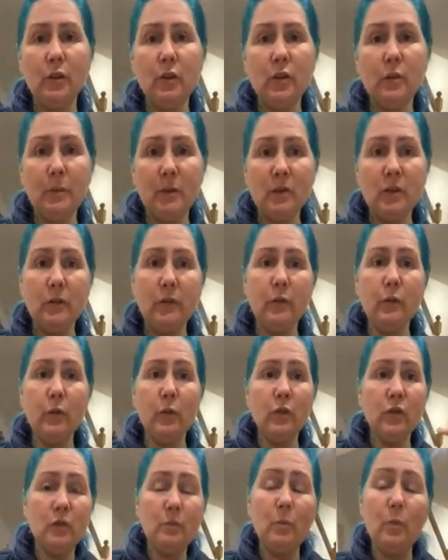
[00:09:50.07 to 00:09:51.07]
especially if you've got
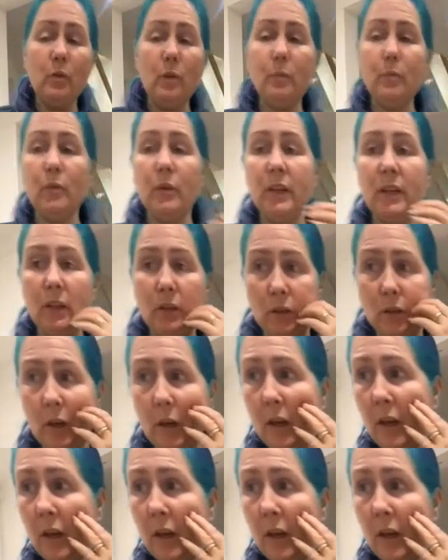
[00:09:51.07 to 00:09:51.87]
a smaller breed